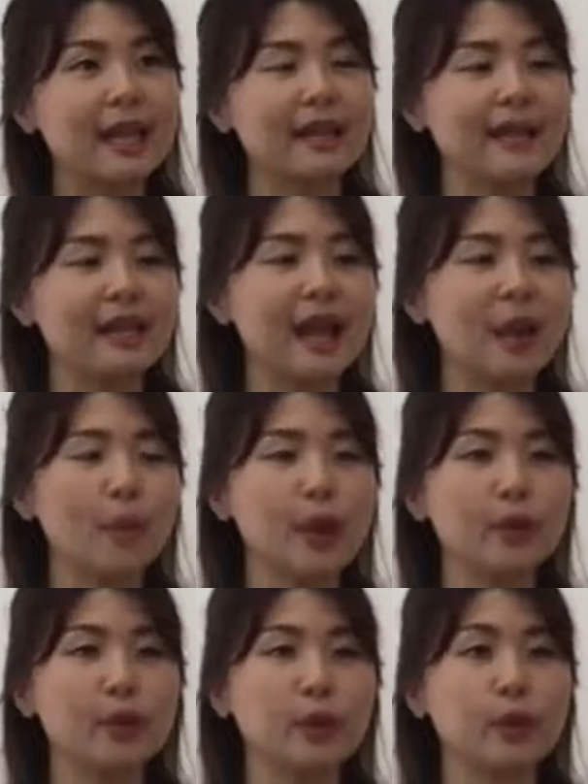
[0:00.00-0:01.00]
And then I went
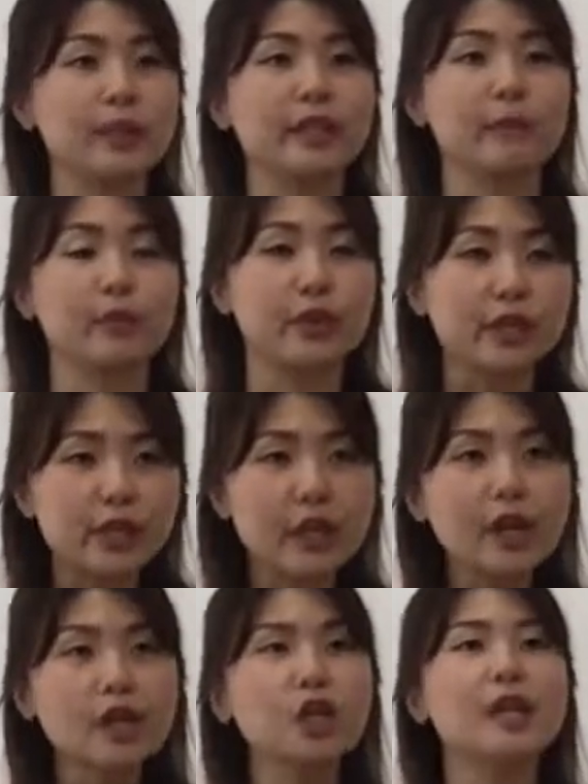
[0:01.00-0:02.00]
on to do some
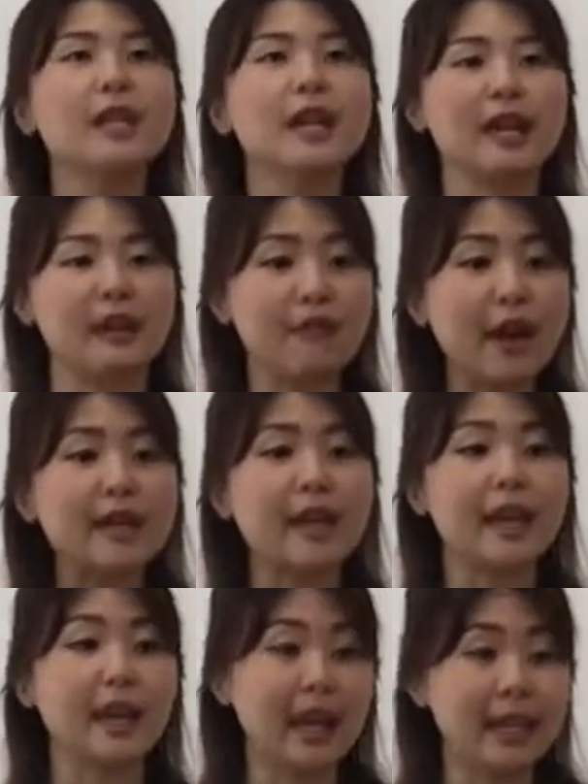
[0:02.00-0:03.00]
research and I find that
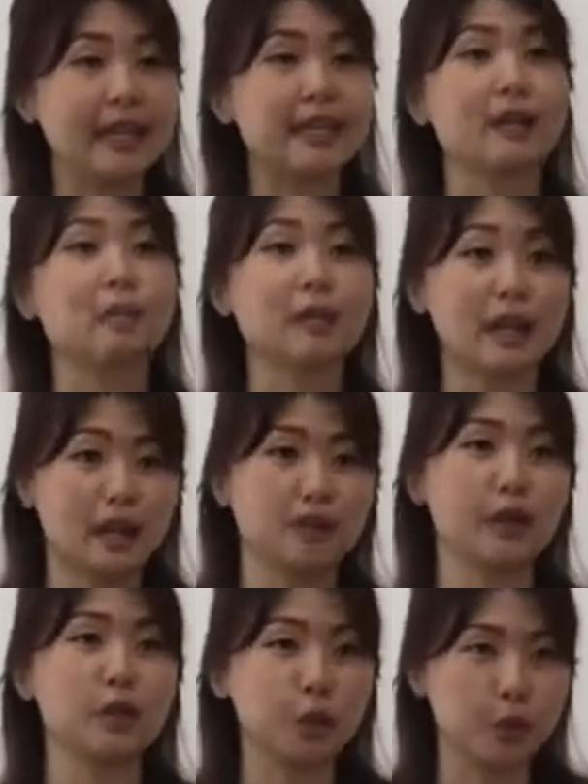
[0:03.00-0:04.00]
hey, there's some
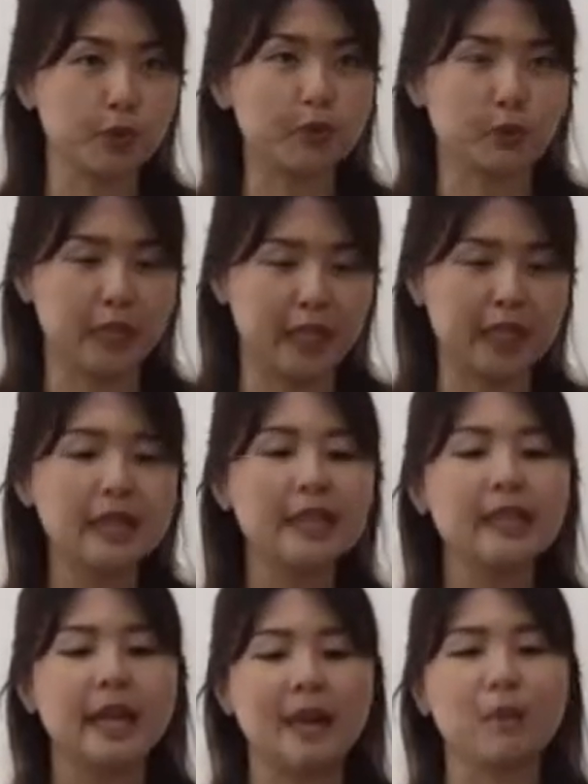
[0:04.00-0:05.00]
scientific truth to it.
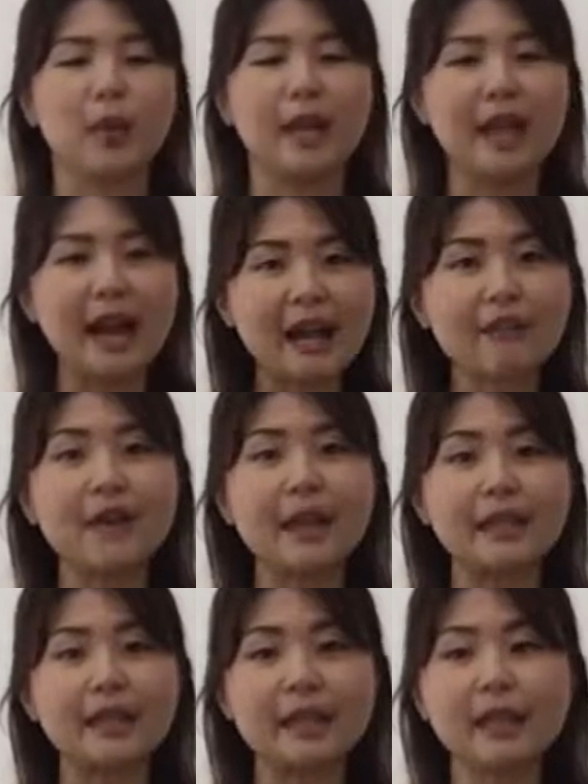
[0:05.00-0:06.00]
And when I
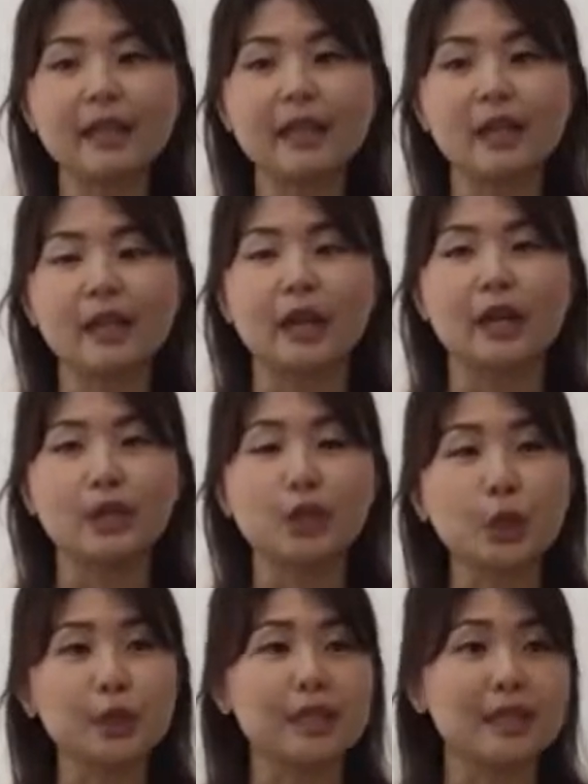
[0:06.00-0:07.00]
finally uh,
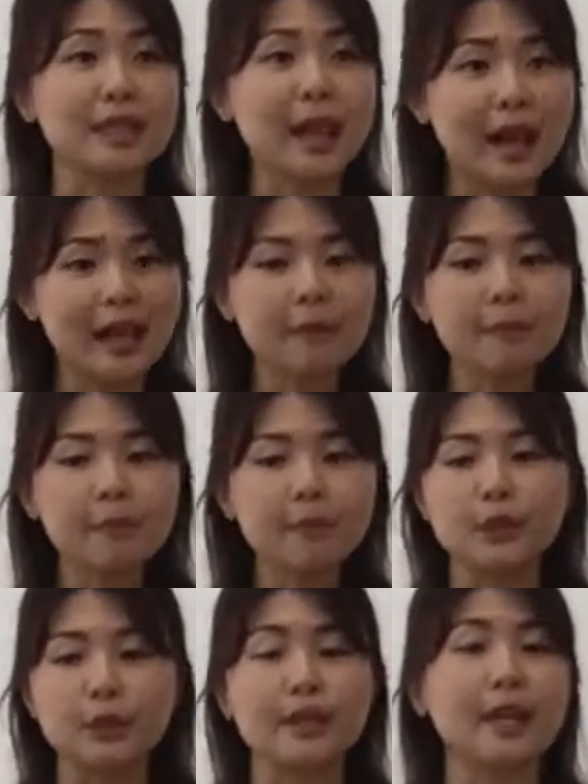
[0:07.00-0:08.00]
took the time
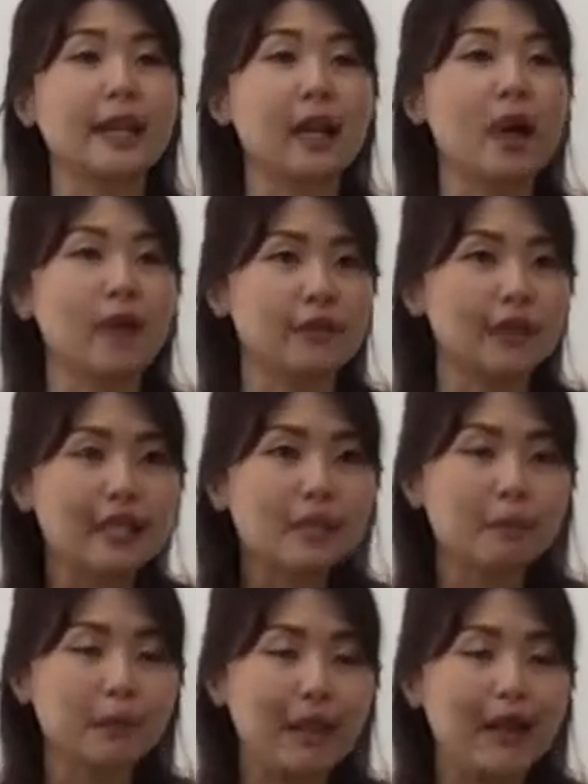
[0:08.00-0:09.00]
to take care of
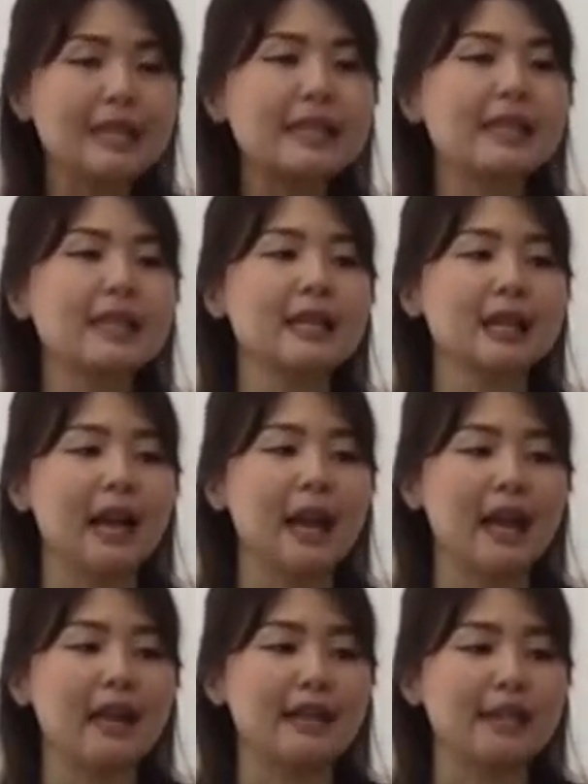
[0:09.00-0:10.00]
these plants,
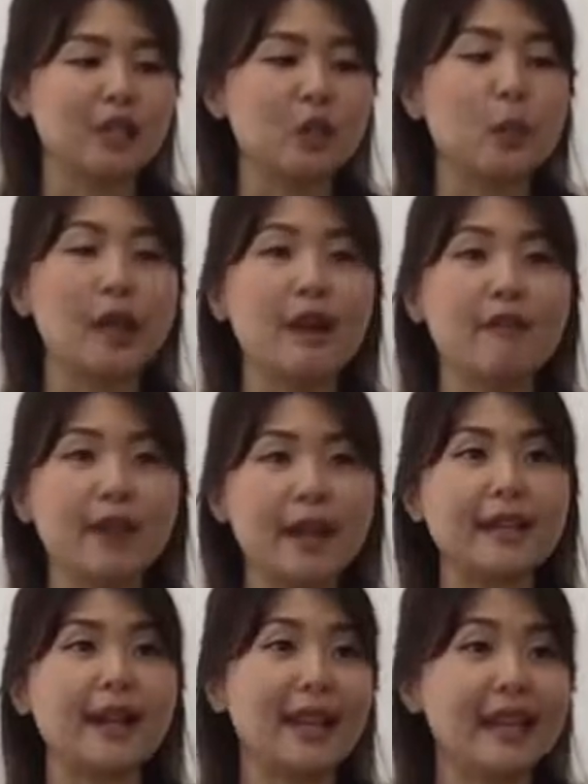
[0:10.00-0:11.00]
I, that's where I
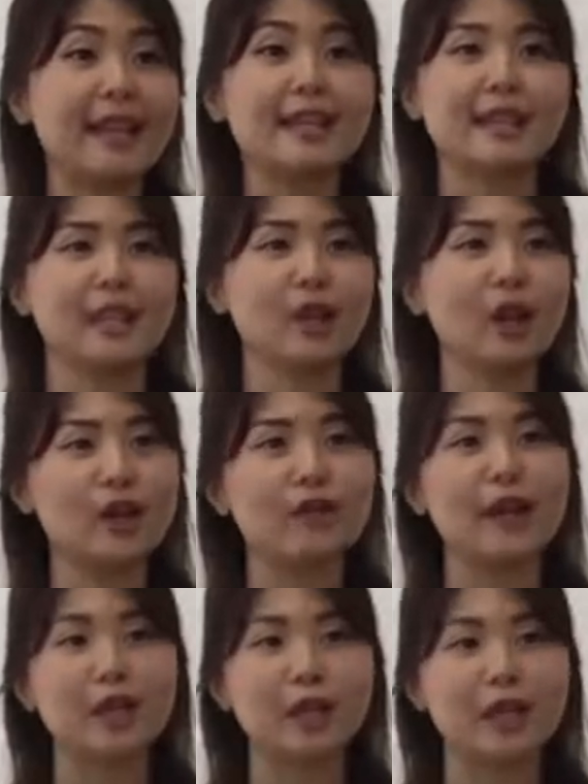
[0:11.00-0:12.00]
find that hey, there's a
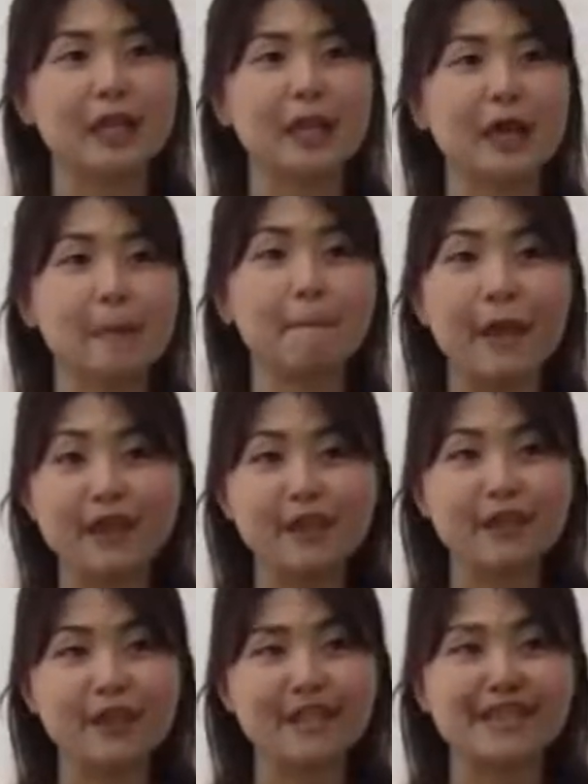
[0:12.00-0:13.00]
lot of actually uh,
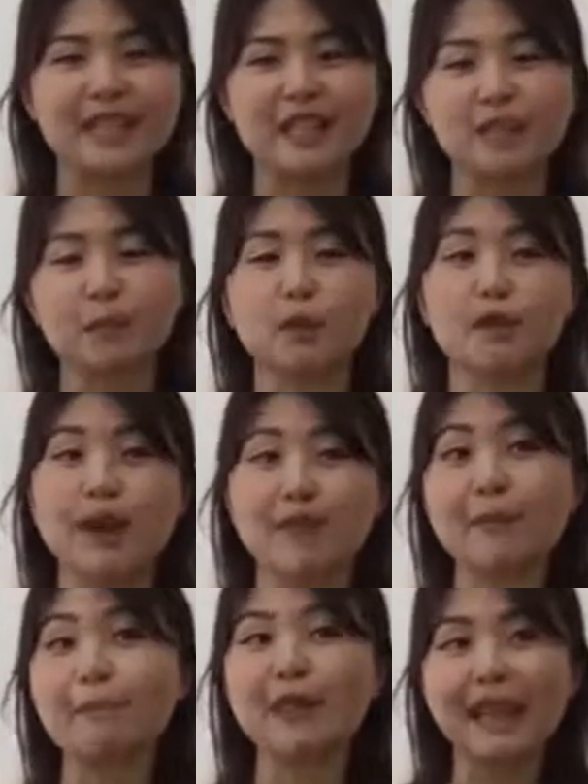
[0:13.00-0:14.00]
benefits in terms of
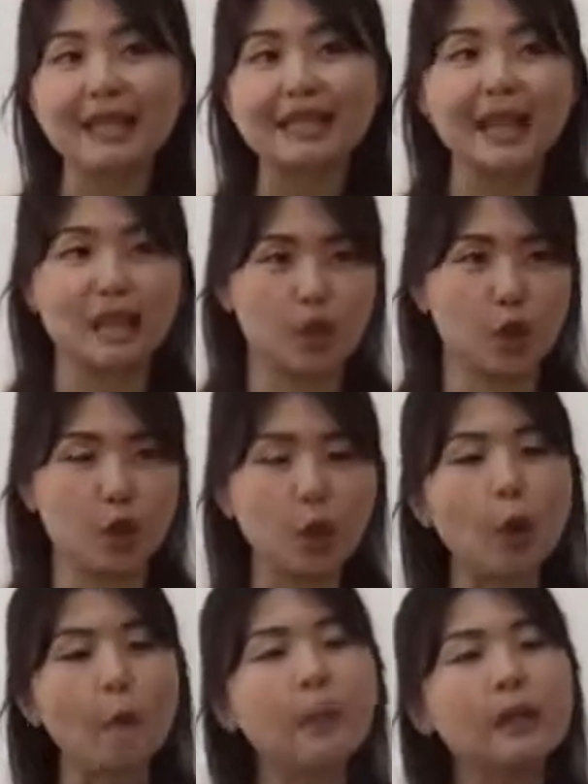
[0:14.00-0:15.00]
having plants at your
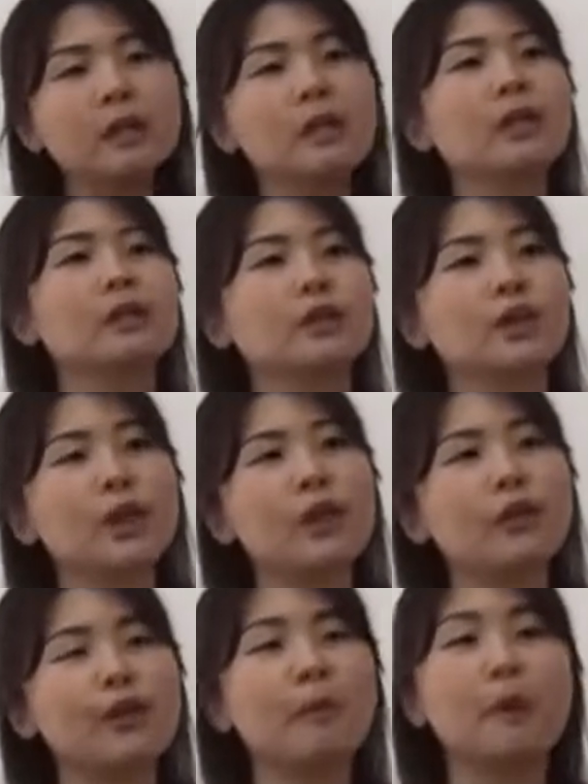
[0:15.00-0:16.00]
home.
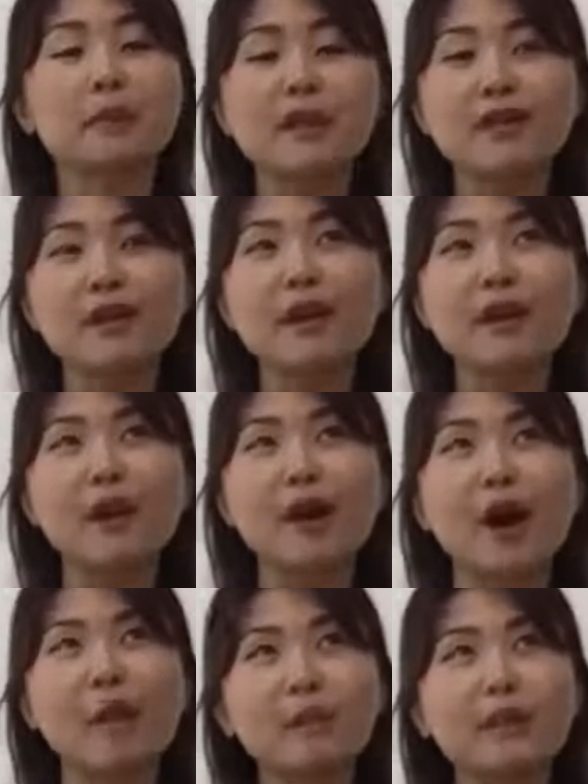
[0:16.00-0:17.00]
So from observe,
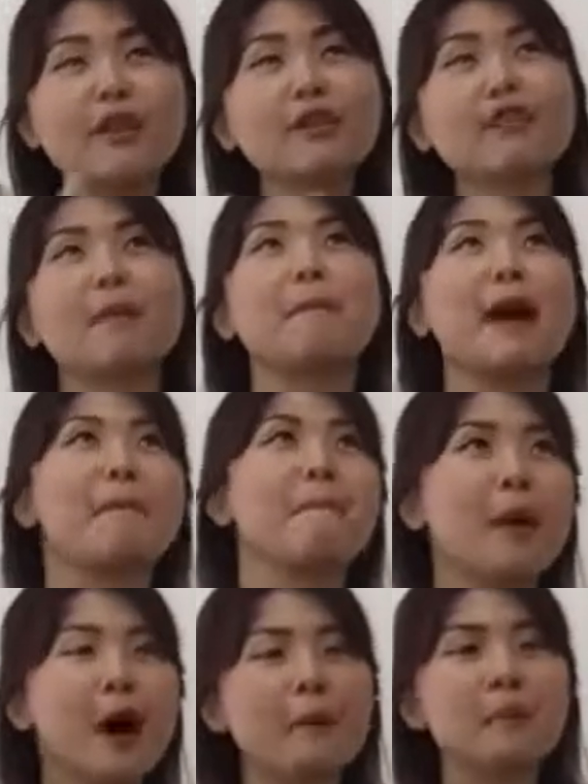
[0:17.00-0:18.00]
observing from my
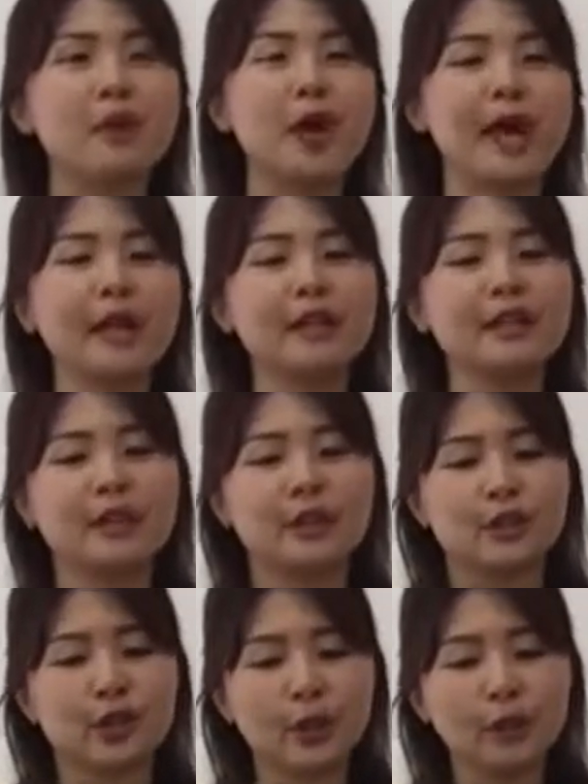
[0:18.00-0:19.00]
mom, right?
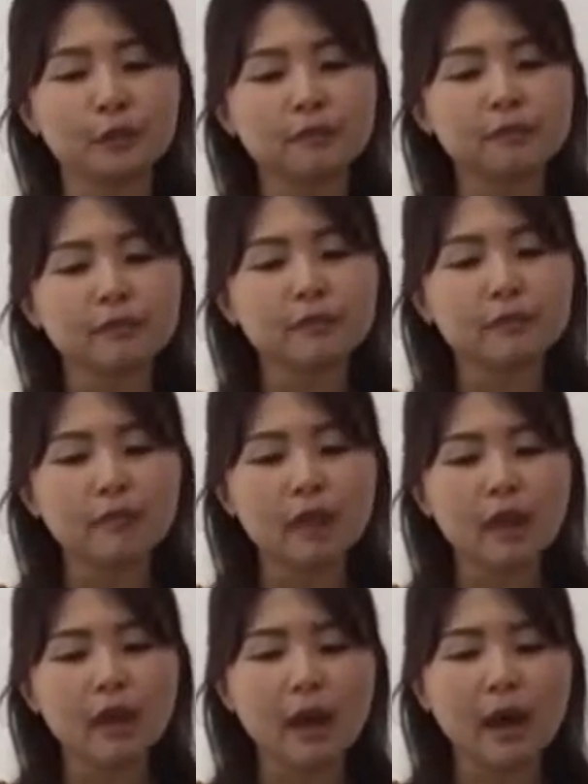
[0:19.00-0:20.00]
So
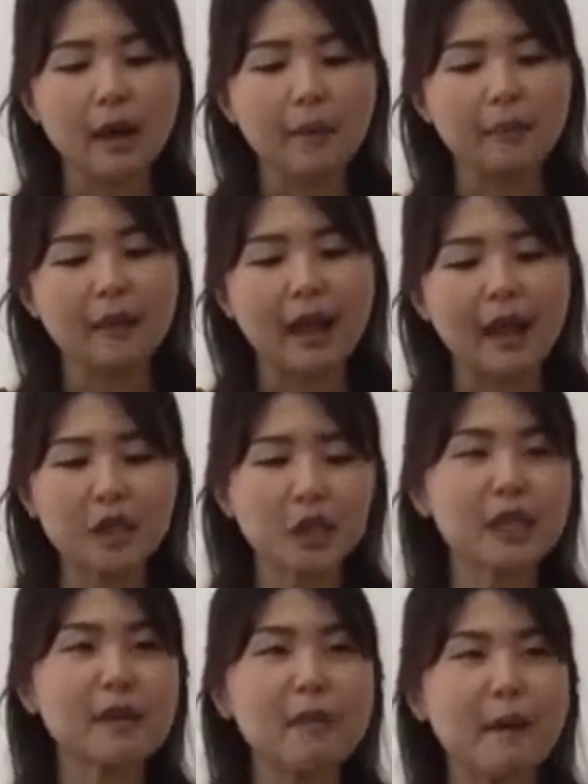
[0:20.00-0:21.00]
um,
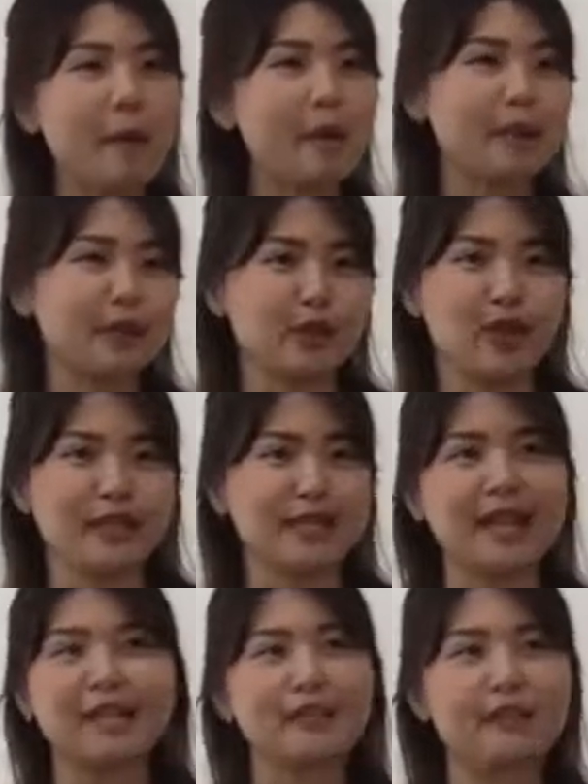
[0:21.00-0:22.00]
actually, my mom is not
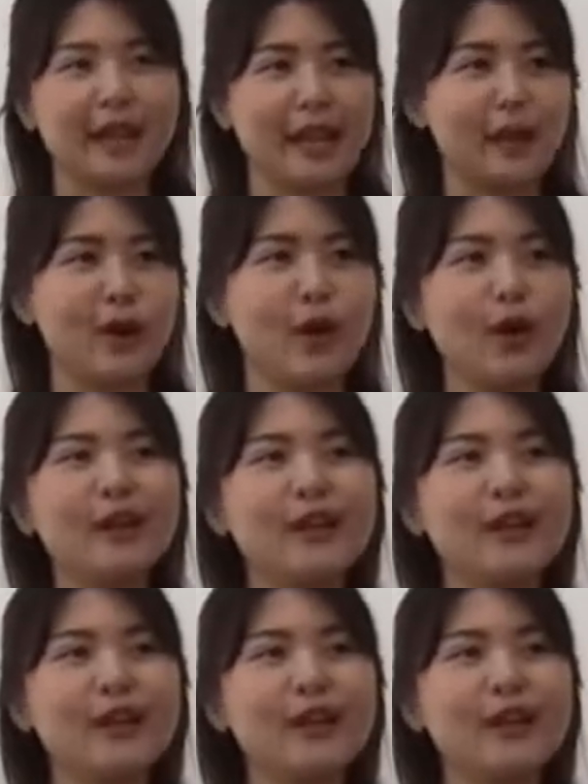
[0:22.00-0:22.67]
scientific at all.